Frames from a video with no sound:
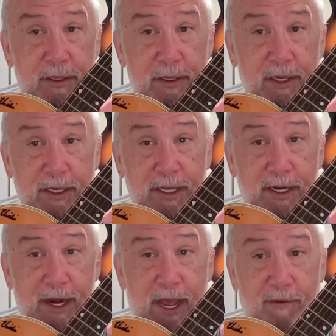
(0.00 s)
and get
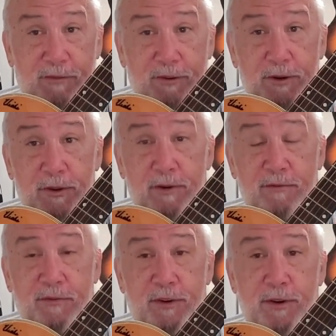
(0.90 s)
it out further and
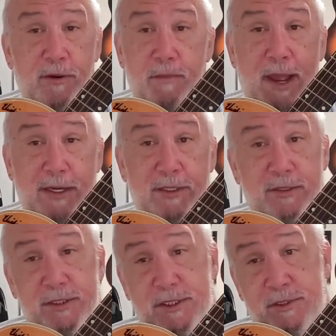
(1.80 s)
further, back to
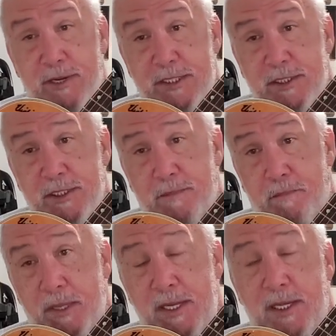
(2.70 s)
stretching the
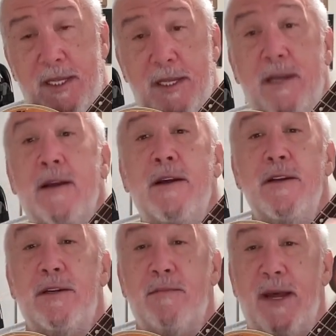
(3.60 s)
pinky
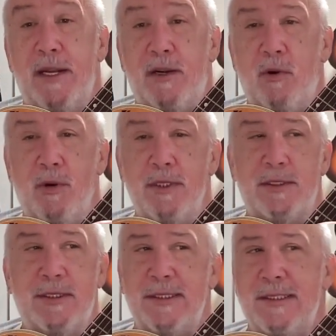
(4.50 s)
to make chords,
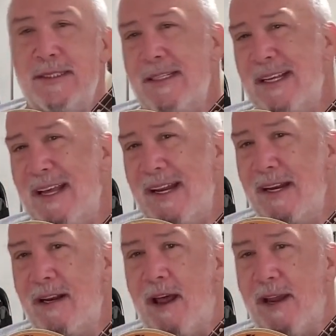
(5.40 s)
I
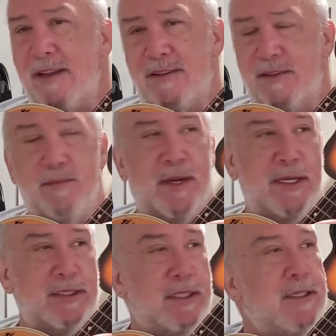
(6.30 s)
didn't like it so
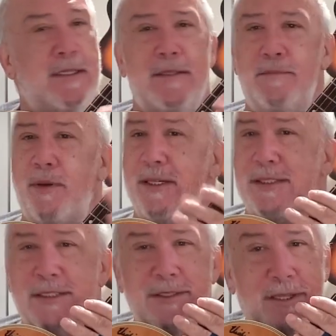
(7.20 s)
much. But I
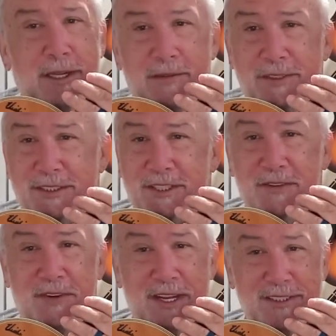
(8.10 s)
still love this
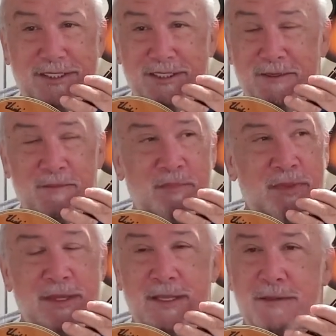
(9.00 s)
Ovation.
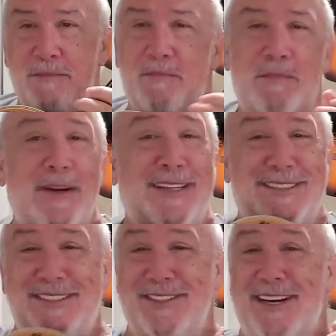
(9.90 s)
But I
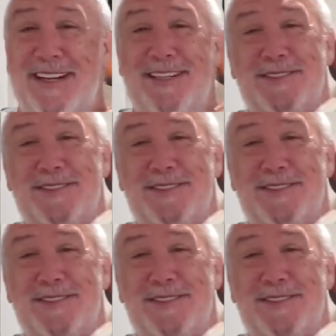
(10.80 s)
still had this